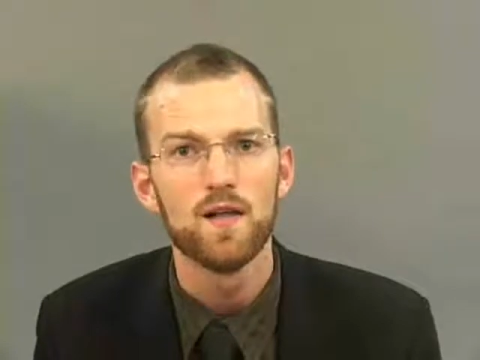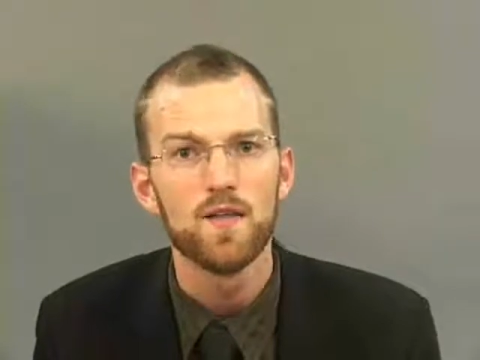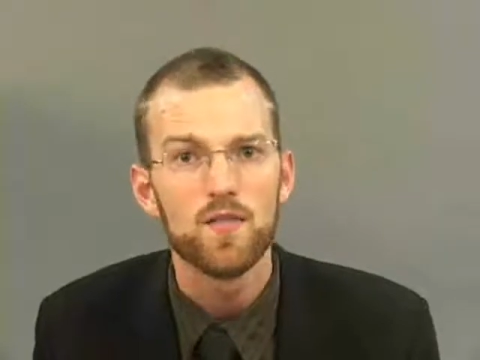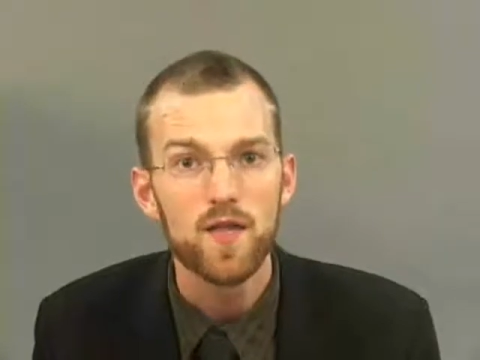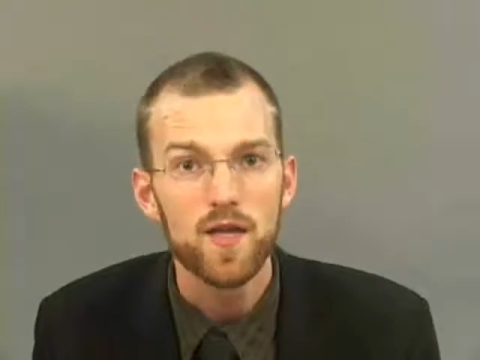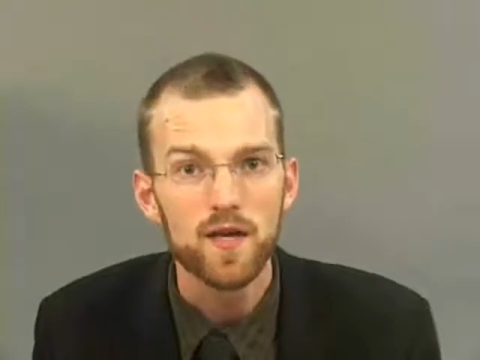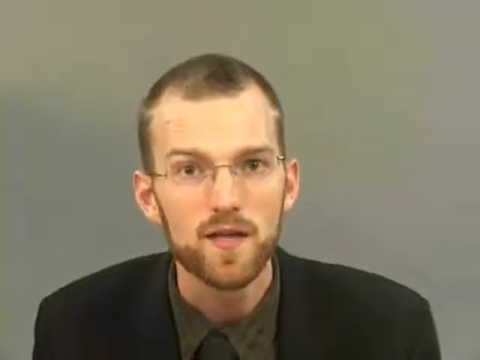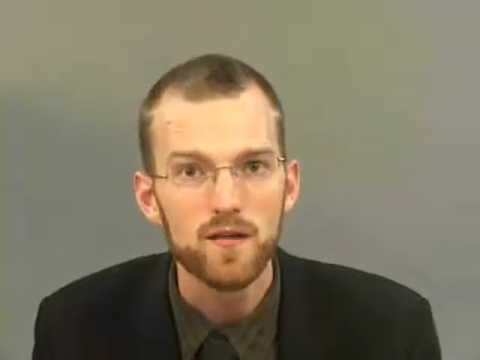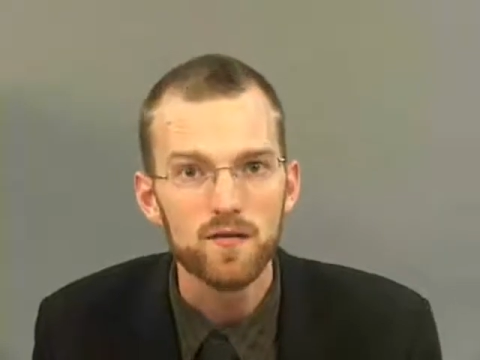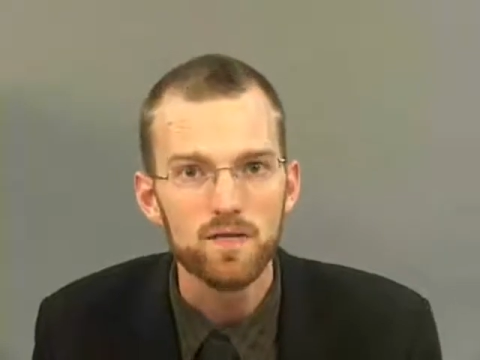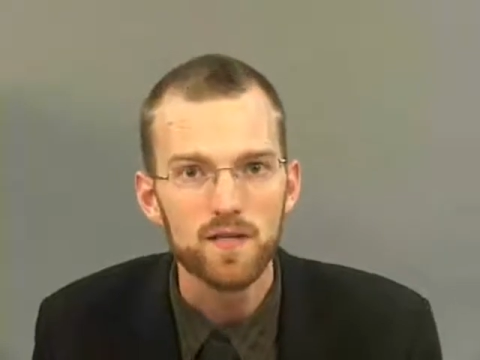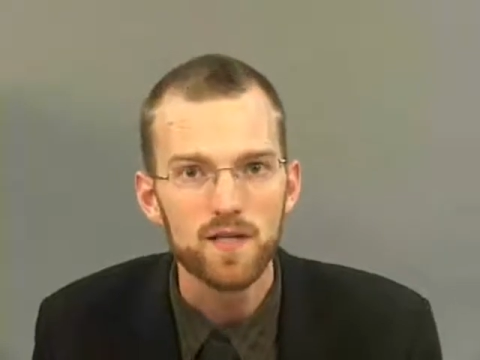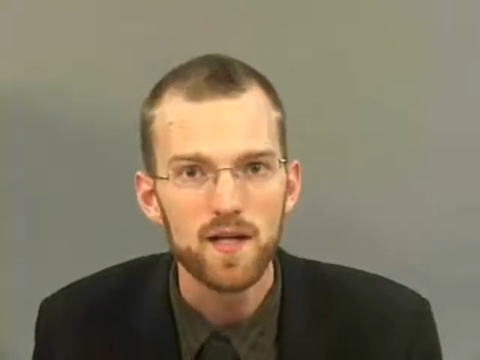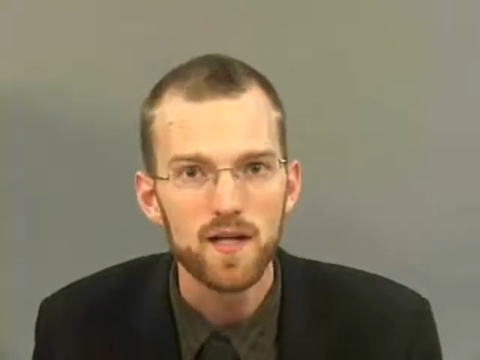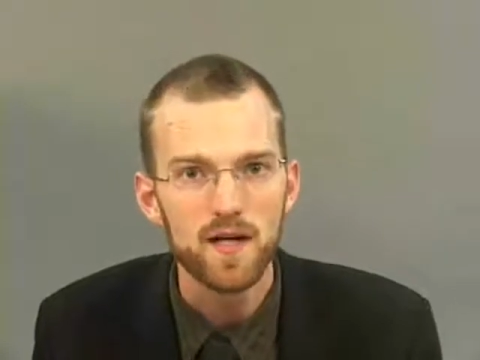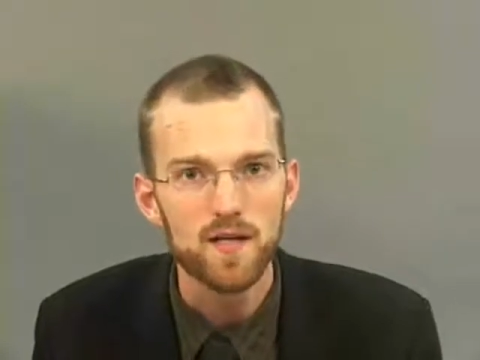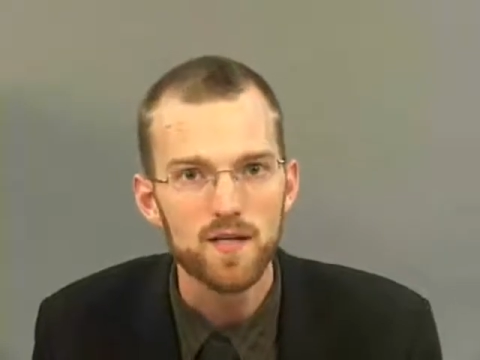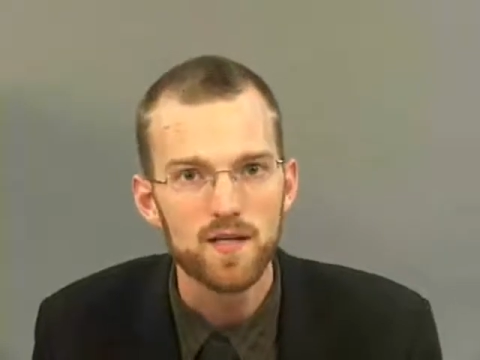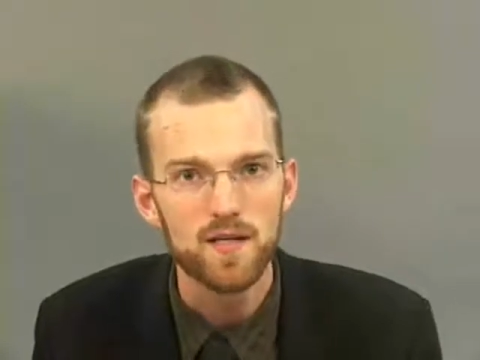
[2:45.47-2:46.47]
Thank you for
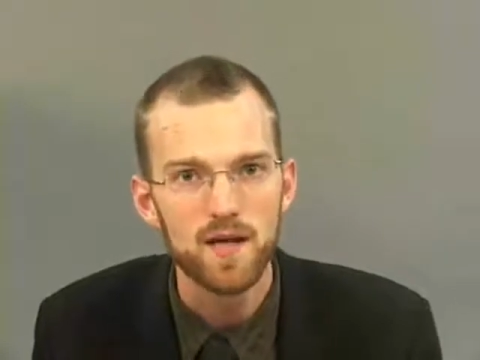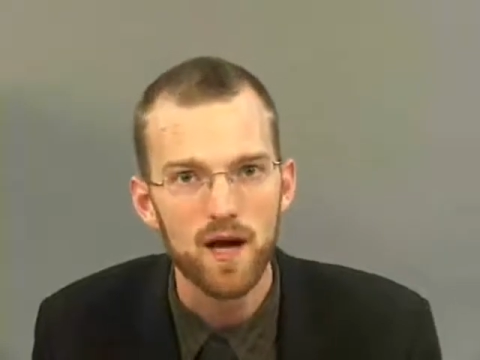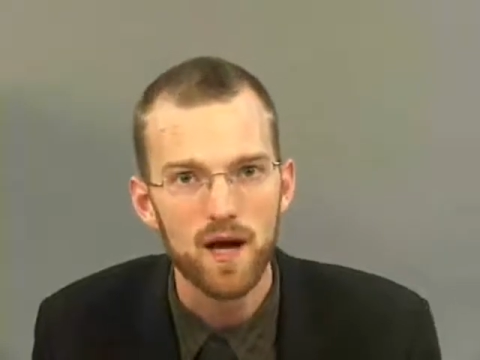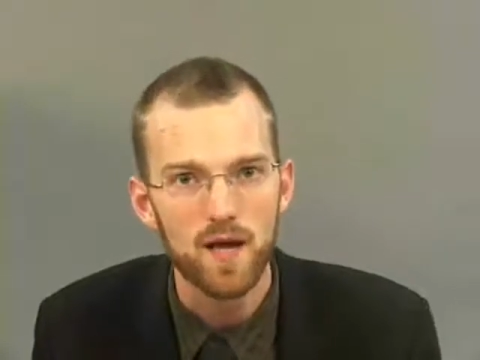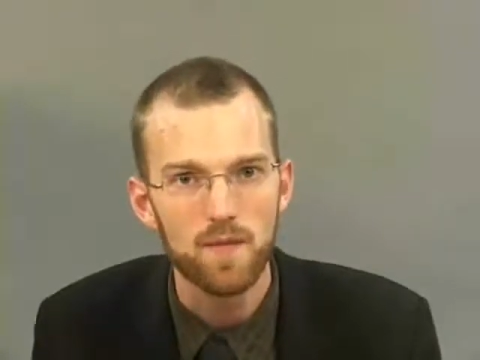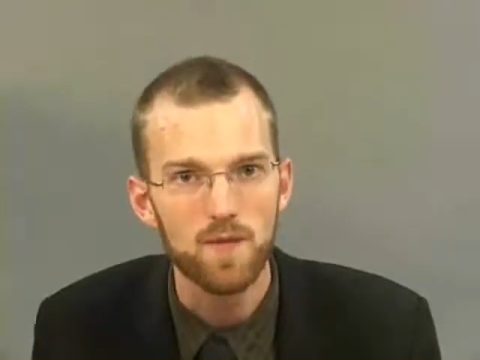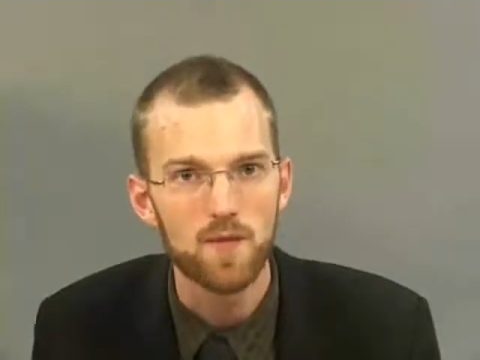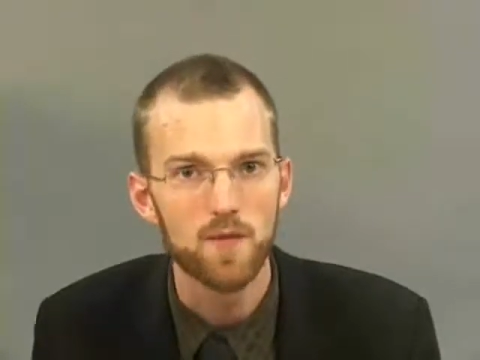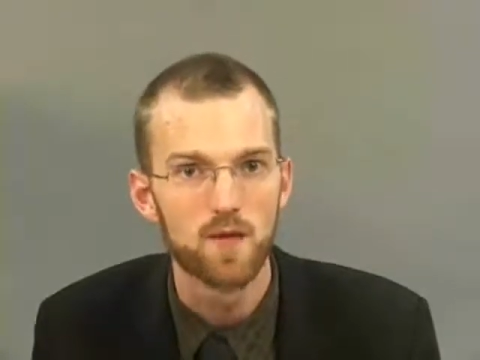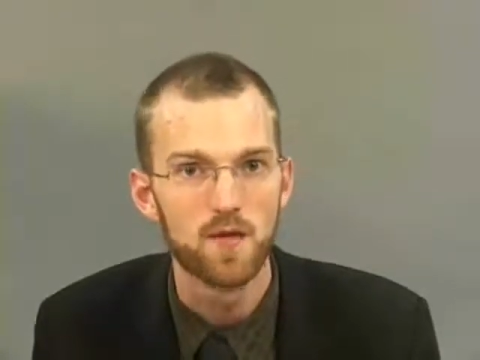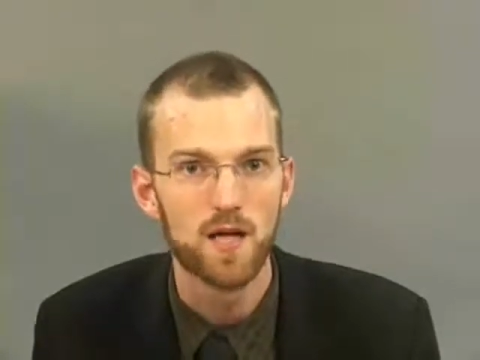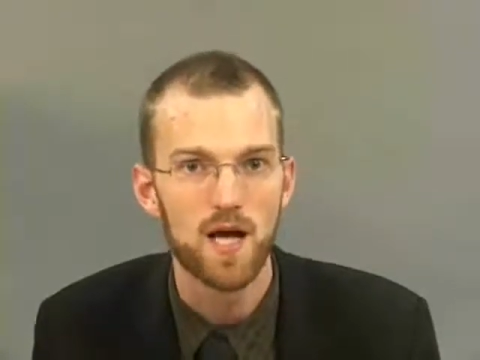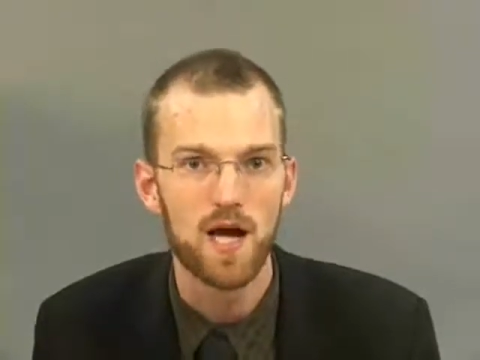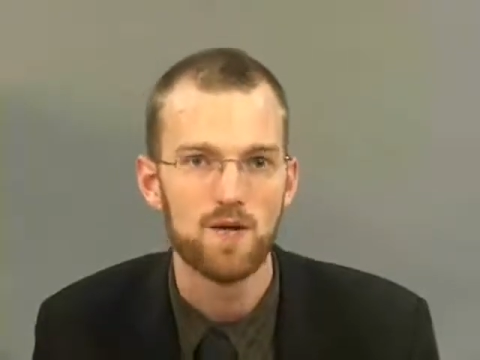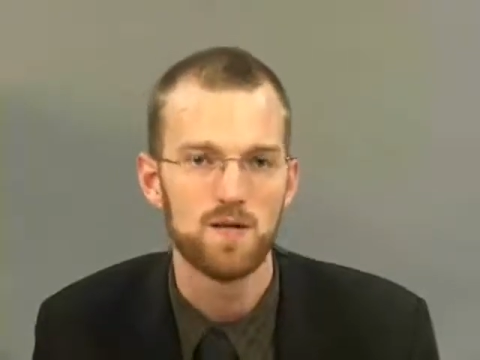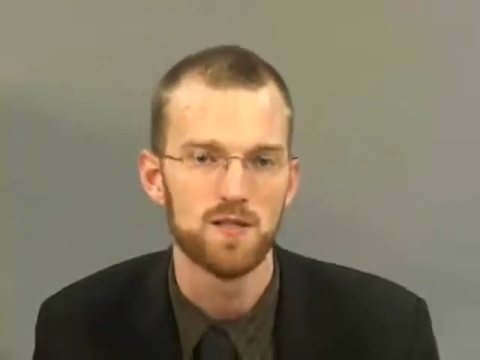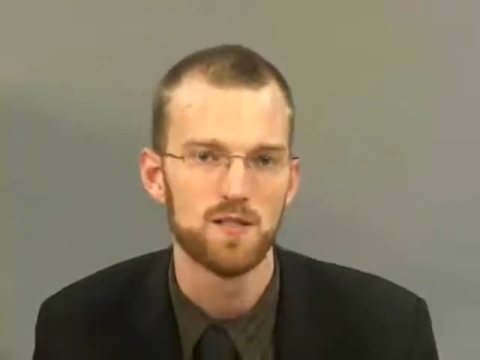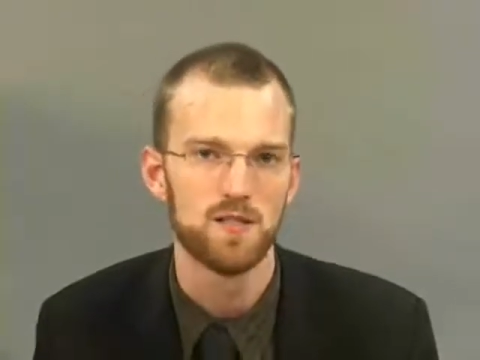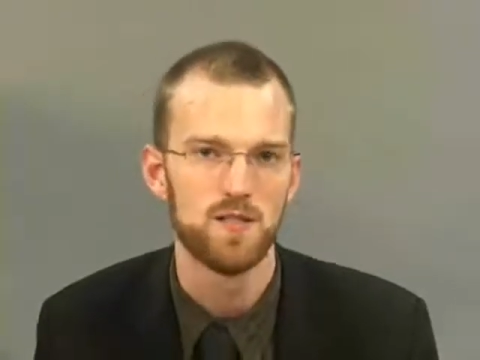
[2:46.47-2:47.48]
taking the time to
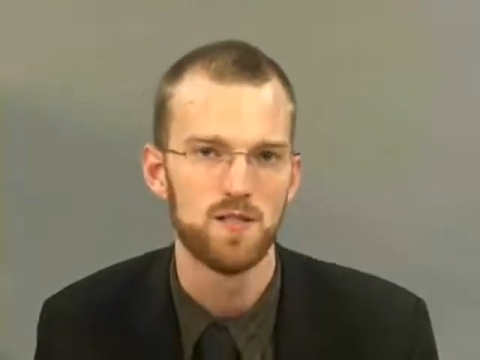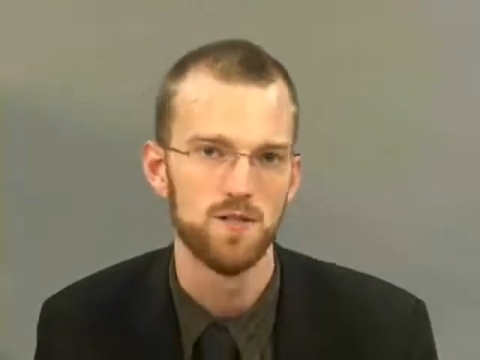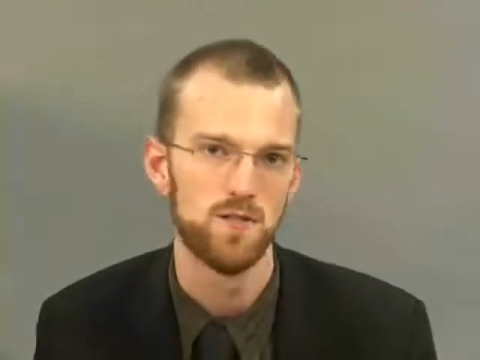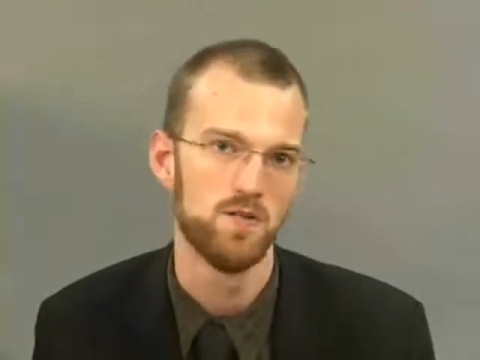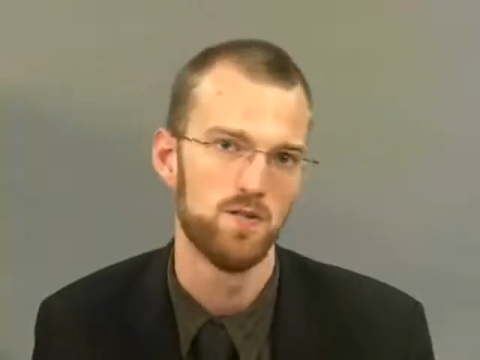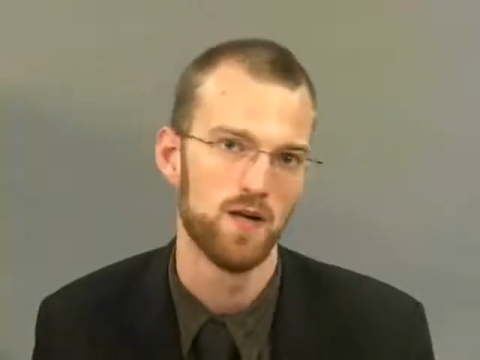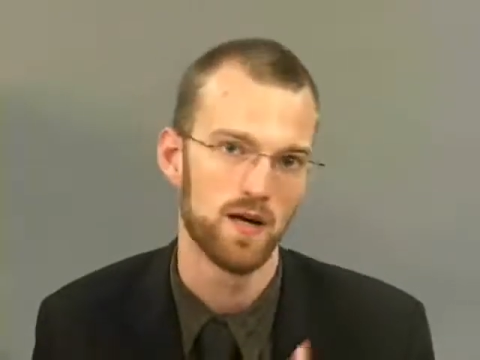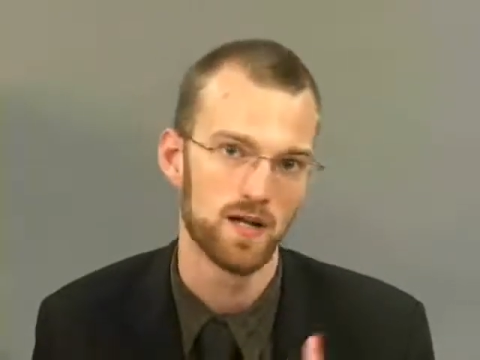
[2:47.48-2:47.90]
allow us to